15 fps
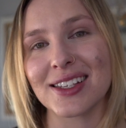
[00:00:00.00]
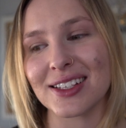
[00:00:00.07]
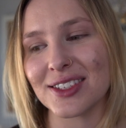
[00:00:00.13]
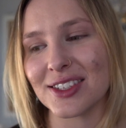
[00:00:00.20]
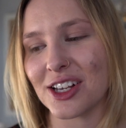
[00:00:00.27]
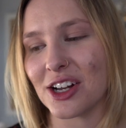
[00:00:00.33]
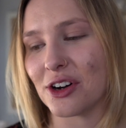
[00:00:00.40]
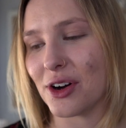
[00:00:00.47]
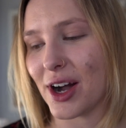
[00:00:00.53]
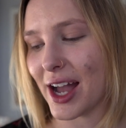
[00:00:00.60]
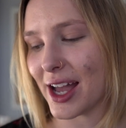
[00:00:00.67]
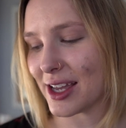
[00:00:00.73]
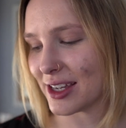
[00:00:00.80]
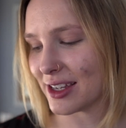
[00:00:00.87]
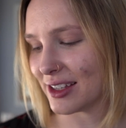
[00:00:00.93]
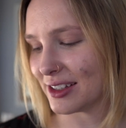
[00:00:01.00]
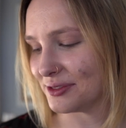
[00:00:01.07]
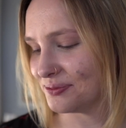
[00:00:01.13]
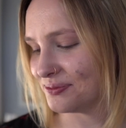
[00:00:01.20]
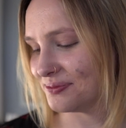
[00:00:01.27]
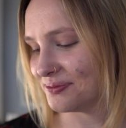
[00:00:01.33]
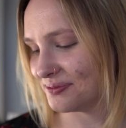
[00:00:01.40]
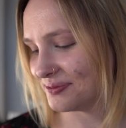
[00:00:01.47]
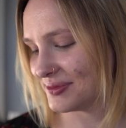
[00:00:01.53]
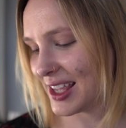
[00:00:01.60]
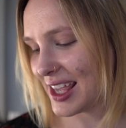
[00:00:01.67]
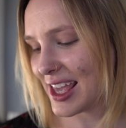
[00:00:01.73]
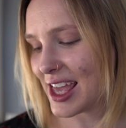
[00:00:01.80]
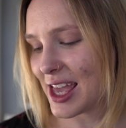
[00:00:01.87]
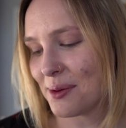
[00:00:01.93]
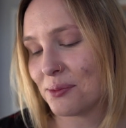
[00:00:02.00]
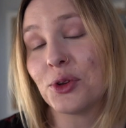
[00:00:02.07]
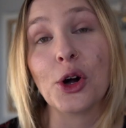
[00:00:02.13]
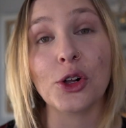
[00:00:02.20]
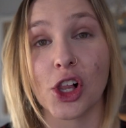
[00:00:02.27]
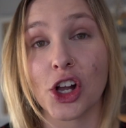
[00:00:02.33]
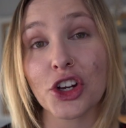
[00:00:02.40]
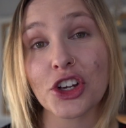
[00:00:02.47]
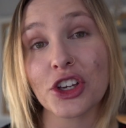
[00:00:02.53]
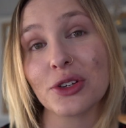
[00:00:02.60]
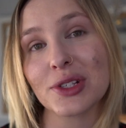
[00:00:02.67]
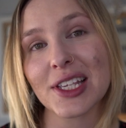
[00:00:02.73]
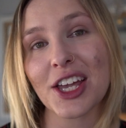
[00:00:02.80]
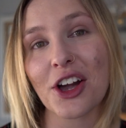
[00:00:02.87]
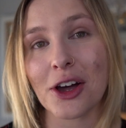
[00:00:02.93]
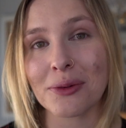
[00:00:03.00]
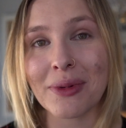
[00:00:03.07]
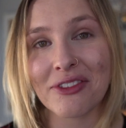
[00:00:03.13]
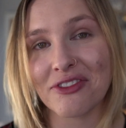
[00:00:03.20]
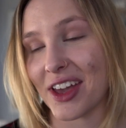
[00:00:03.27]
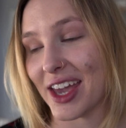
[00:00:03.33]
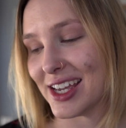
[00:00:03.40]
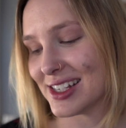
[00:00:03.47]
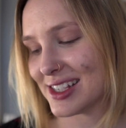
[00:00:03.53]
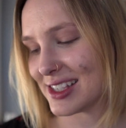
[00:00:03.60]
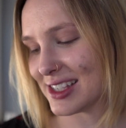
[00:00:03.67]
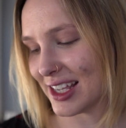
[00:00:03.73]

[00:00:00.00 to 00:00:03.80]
And so I am no longer using it on my face,